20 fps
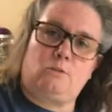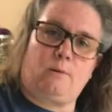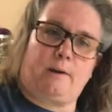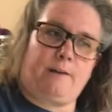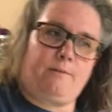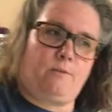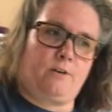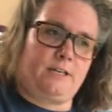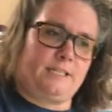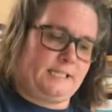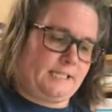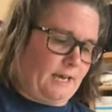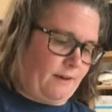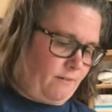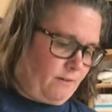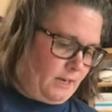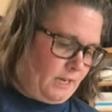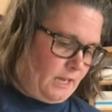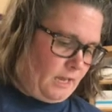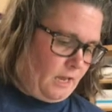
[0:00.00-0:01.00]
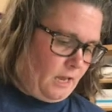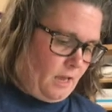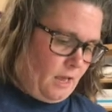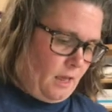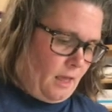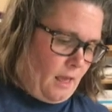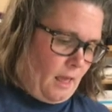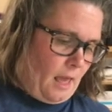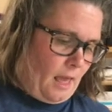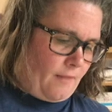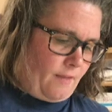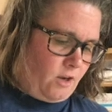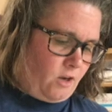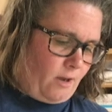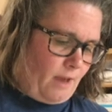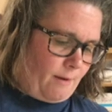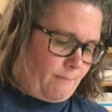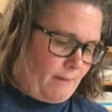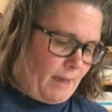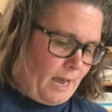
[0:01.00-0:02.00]
24-70, and then you
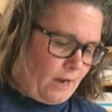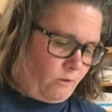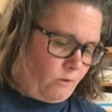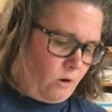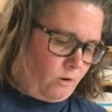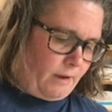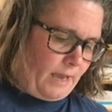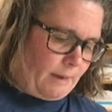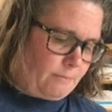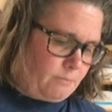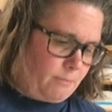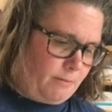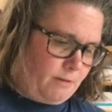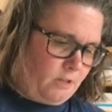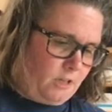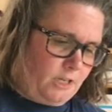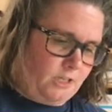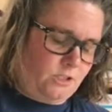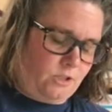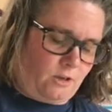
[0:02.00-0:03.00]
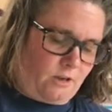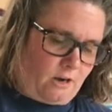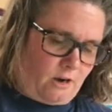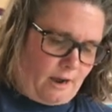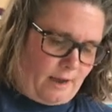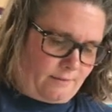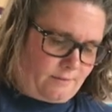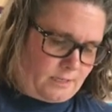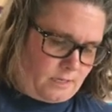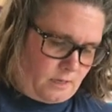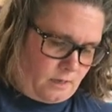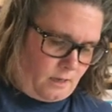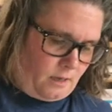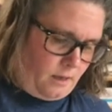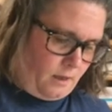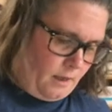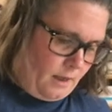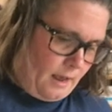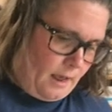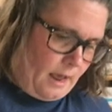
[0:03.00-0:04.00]
have macro capability so you don't have to
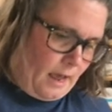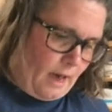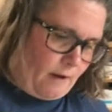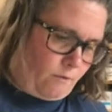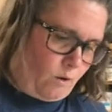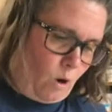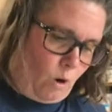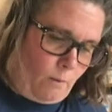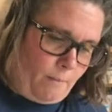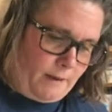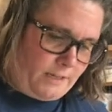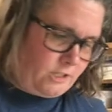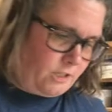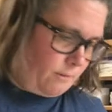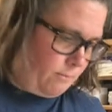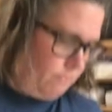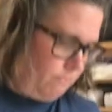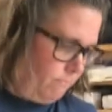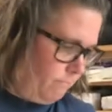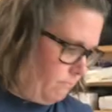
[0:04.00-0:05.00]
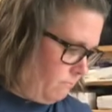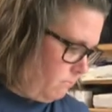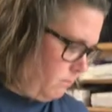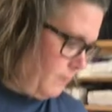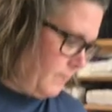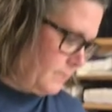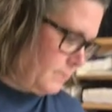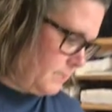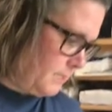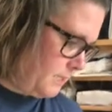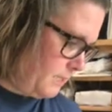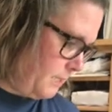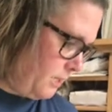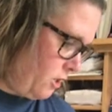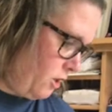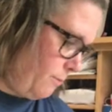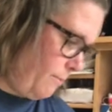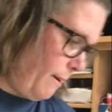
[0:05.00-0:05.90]
have a whole bunch of lenses in your